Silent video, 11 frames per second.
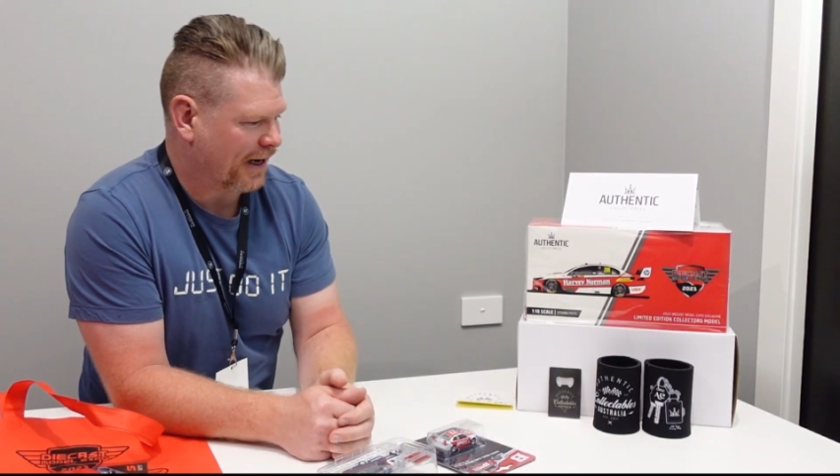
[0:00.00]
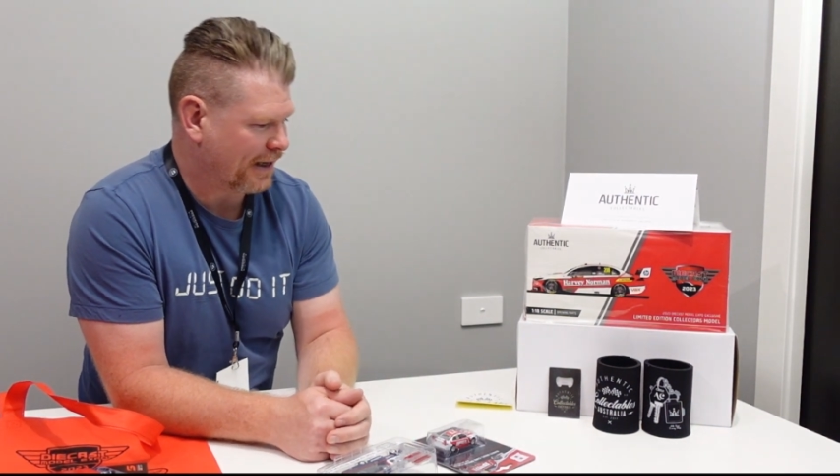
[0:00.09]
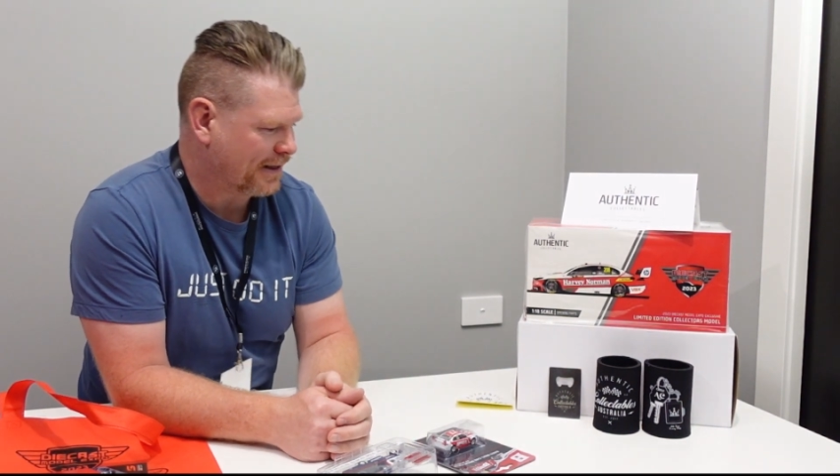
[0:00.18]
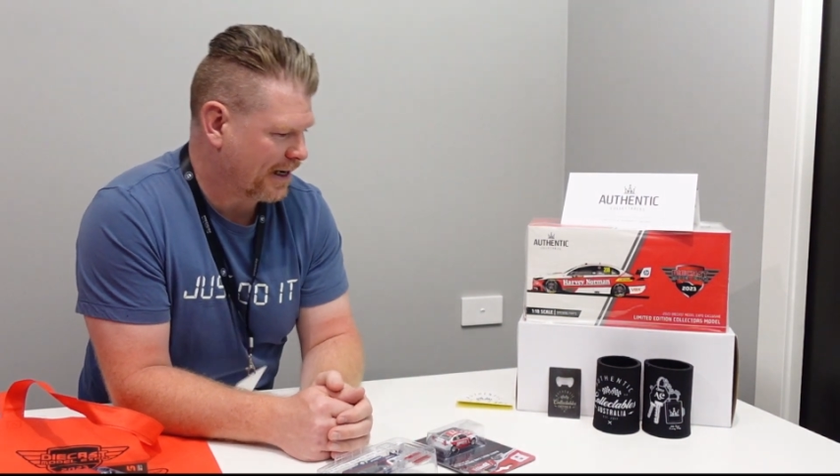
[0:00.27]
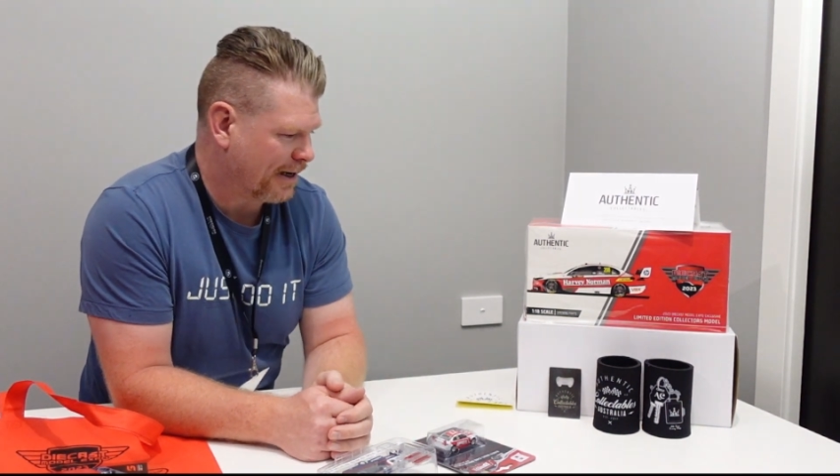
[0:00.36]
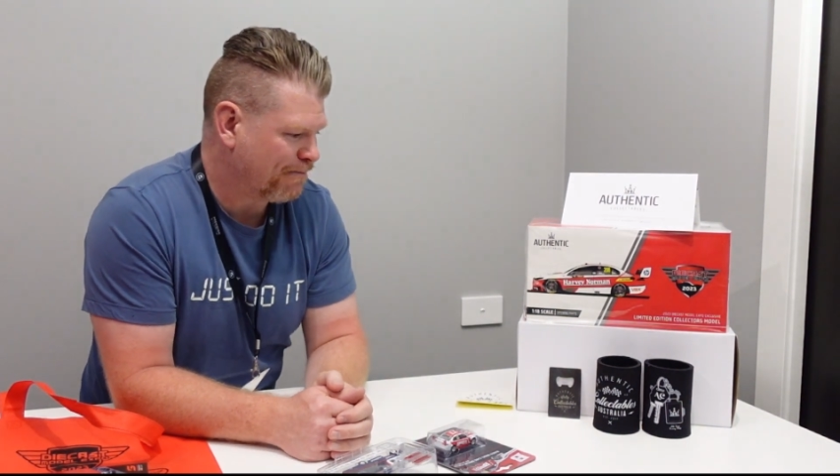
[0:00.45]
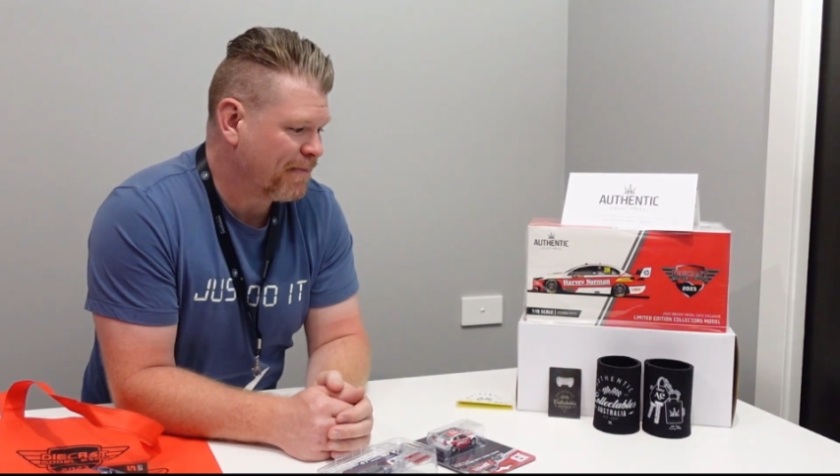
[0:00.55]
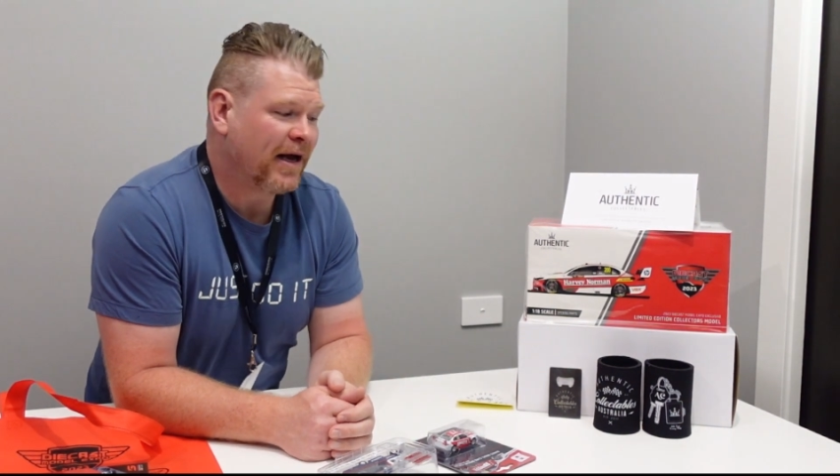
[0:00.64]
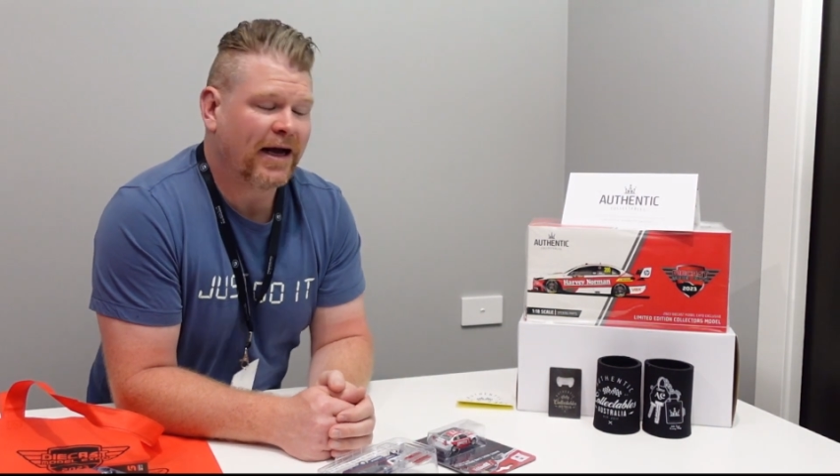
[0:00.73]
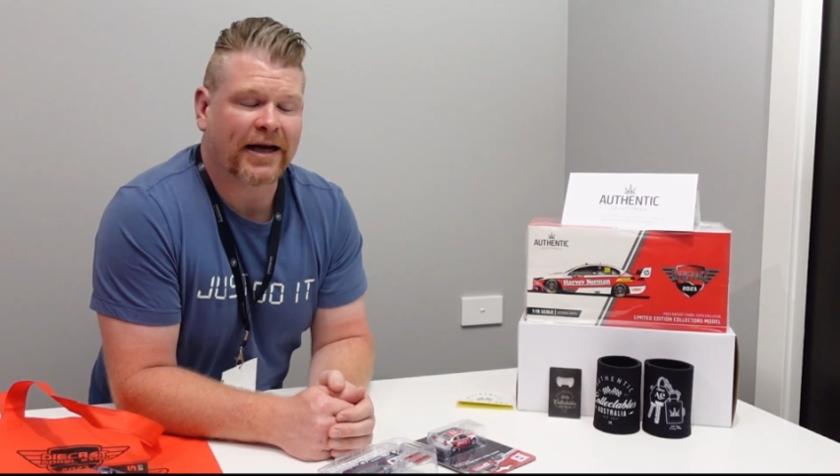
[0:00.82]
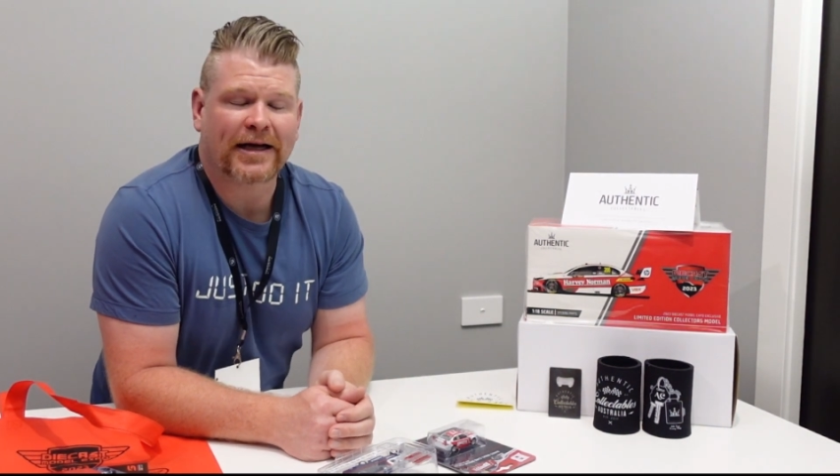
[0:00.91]
and
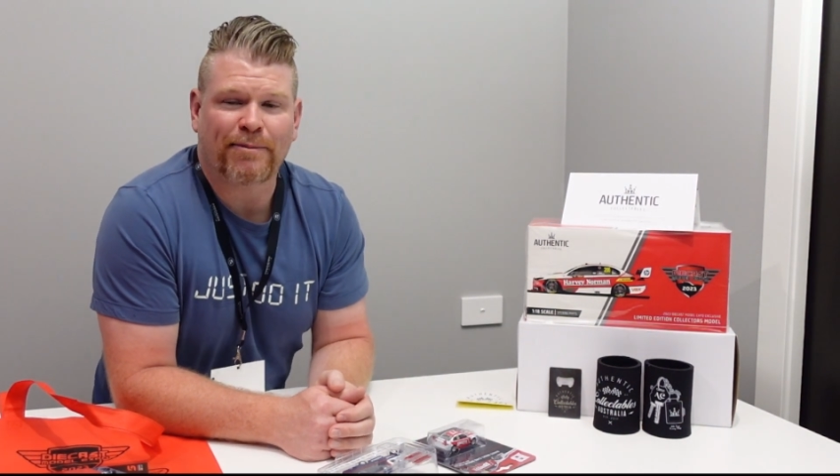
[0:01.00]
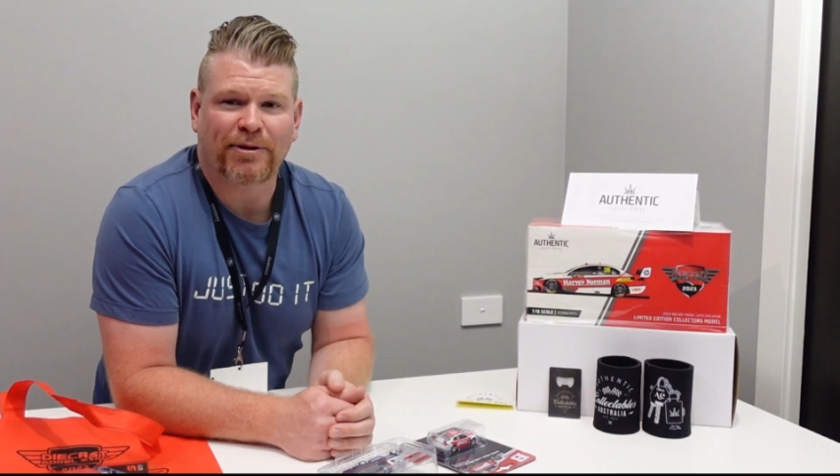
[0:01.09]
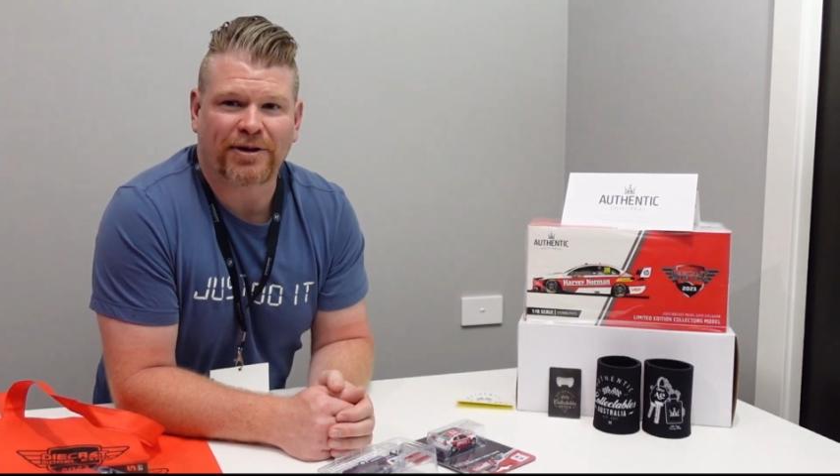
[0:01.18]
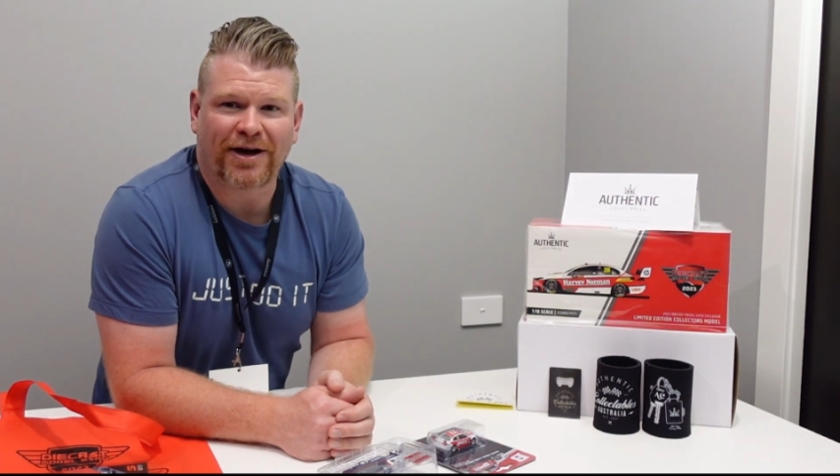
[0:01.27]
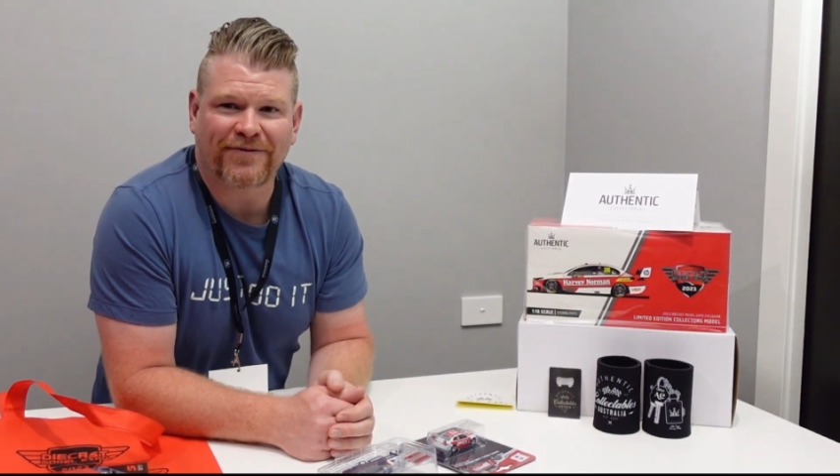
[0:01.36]
a couple